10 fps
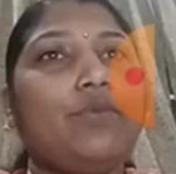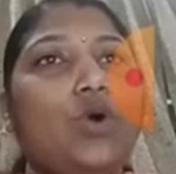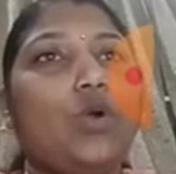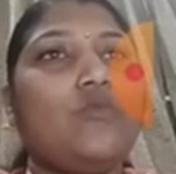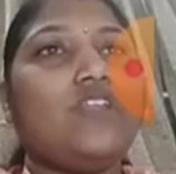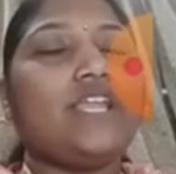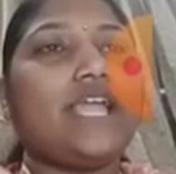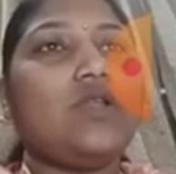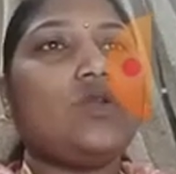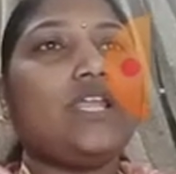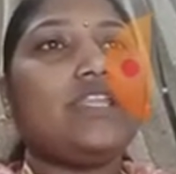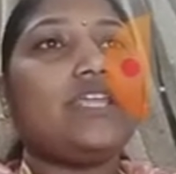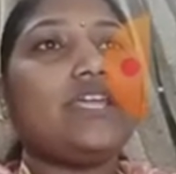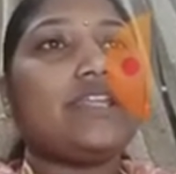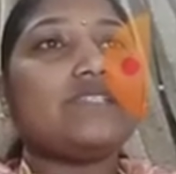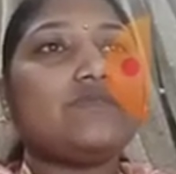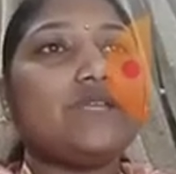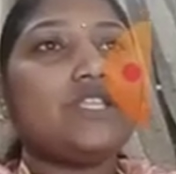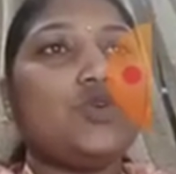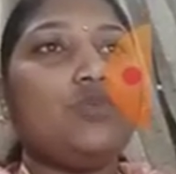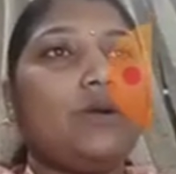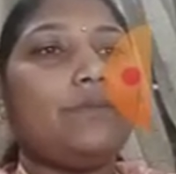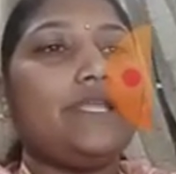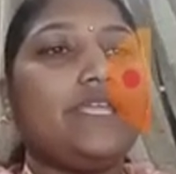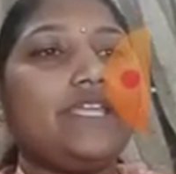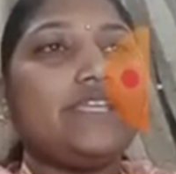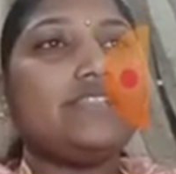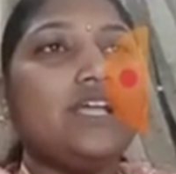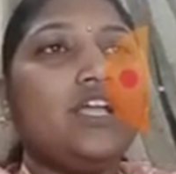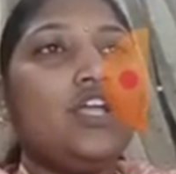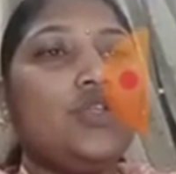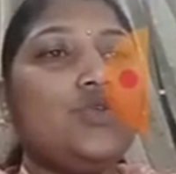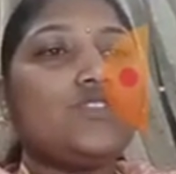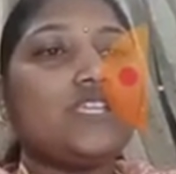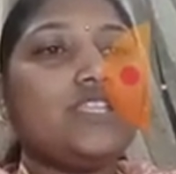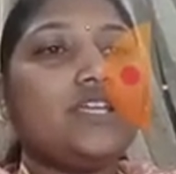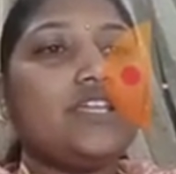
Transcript: Bob will calculate their respective public keys using the